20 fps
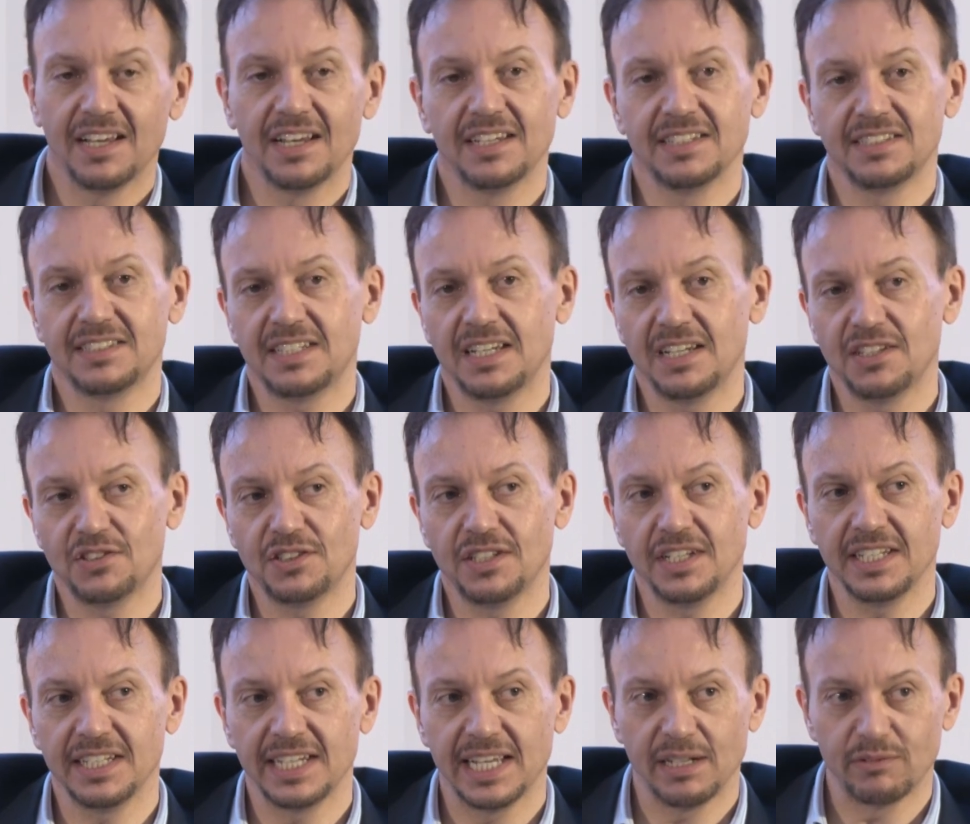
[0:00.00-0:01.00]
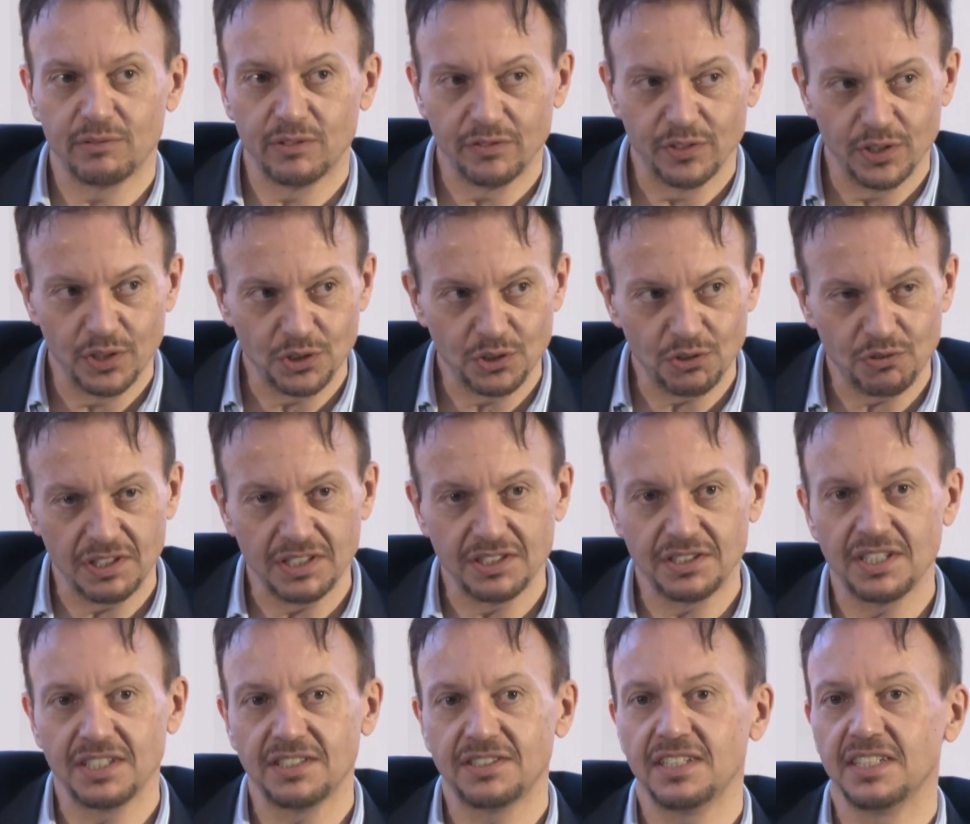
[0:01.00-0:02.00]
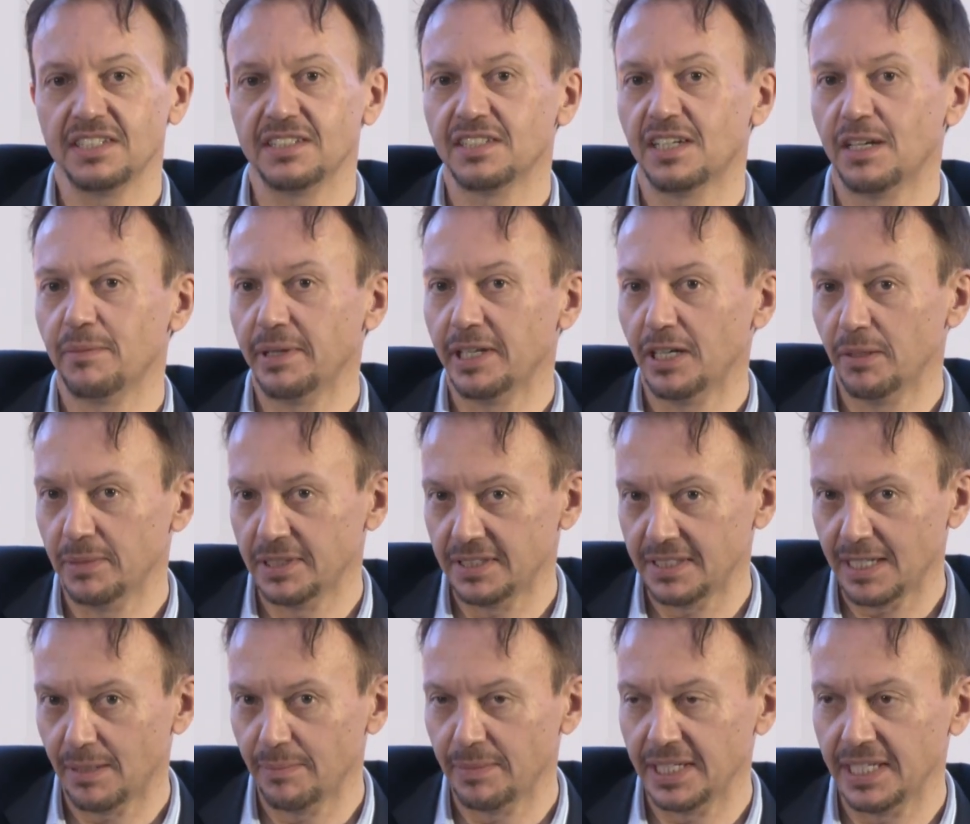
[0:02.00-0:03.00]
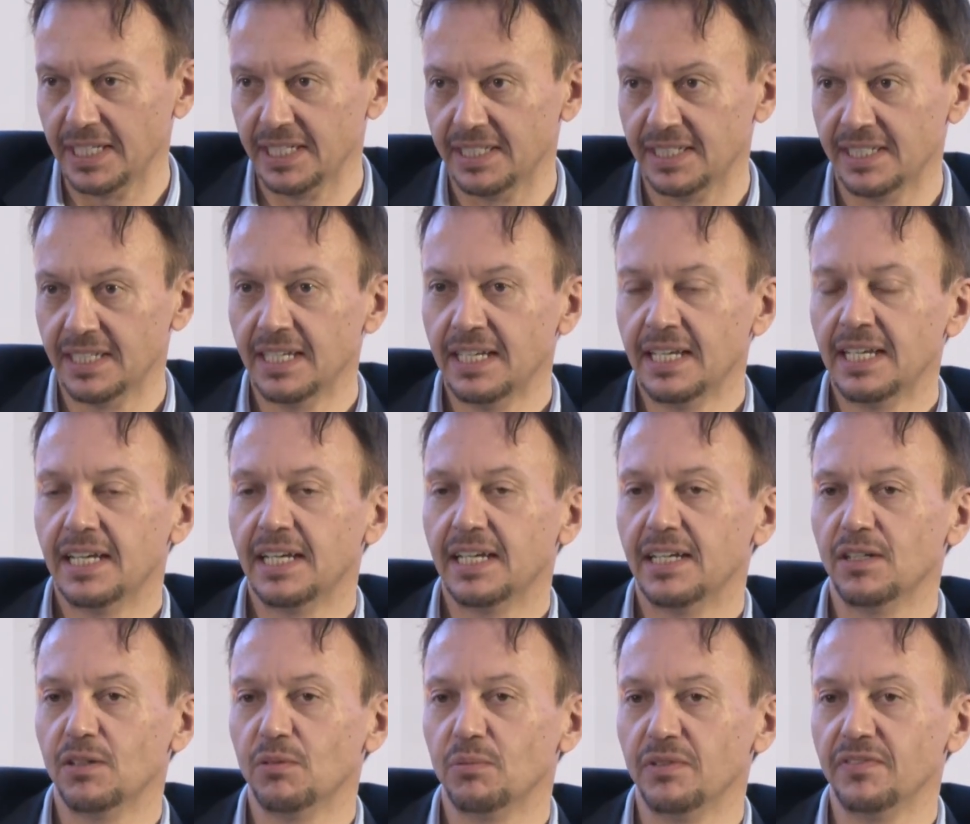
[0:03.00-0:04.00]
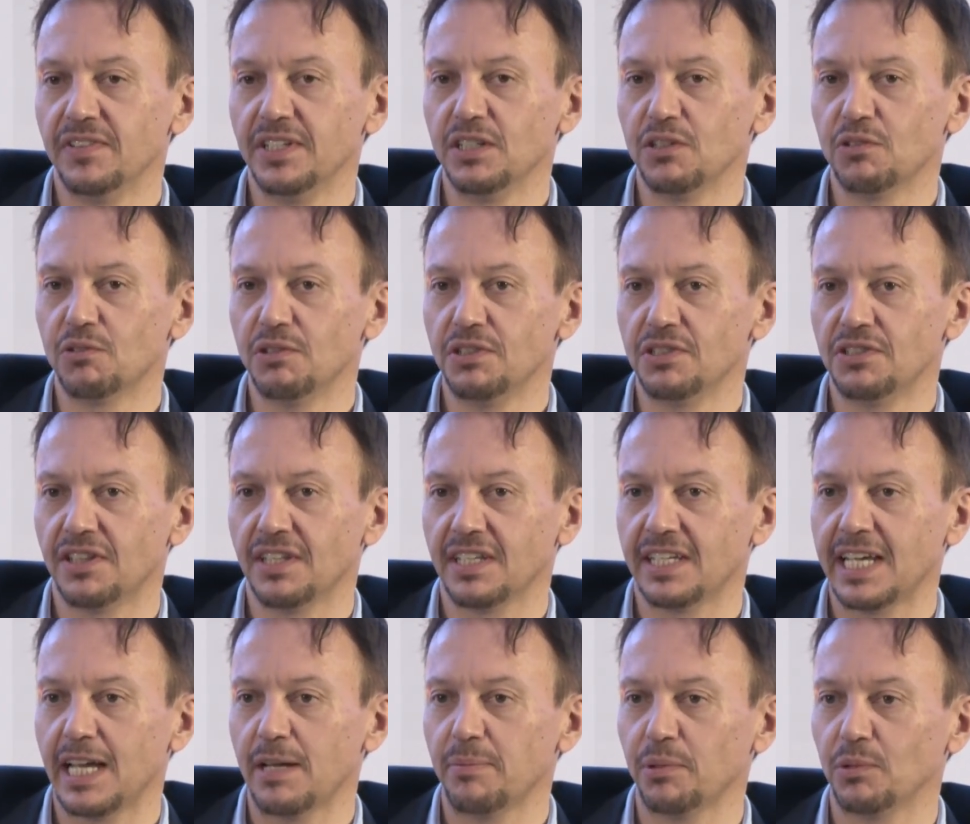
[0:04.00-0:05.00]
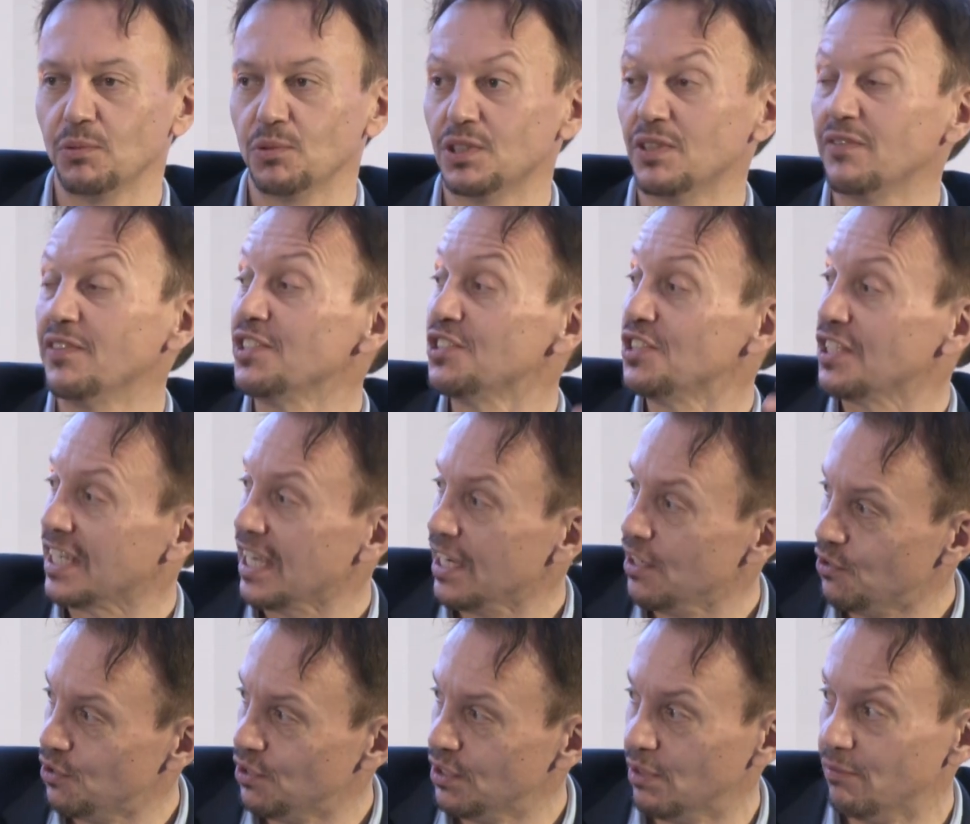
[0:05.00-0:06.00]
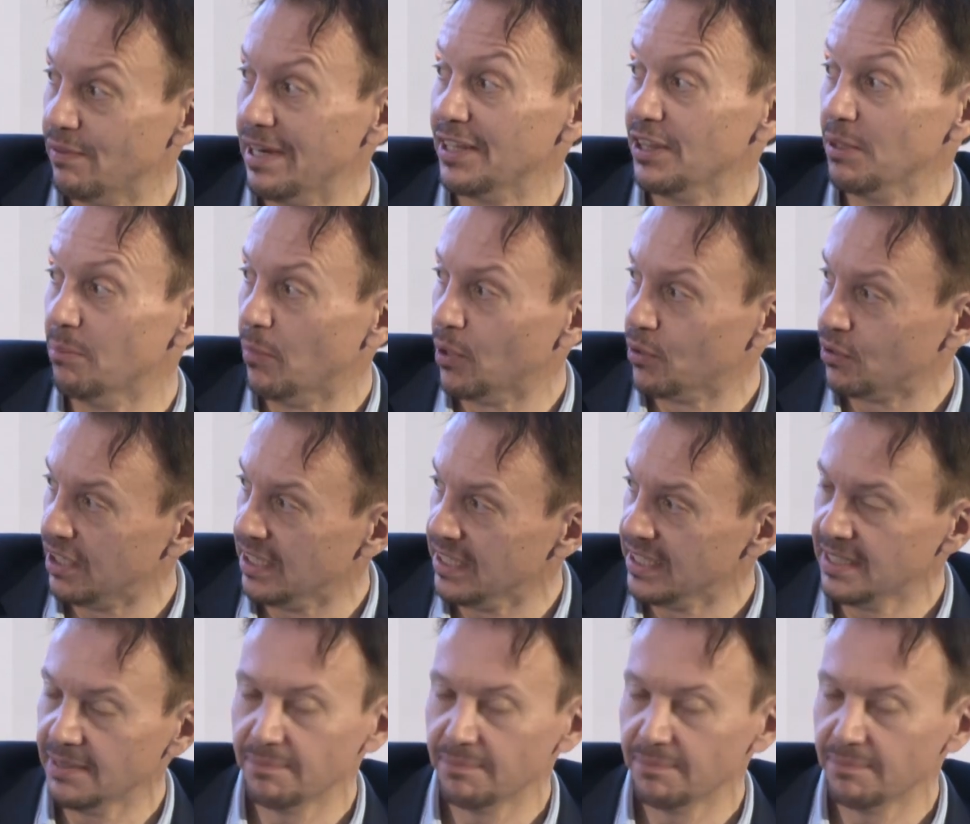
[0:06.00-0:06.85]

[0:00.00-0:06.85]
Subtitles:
testing, now reverse stress testing type elements coming in. We've increased the capital sophistication around the modelling.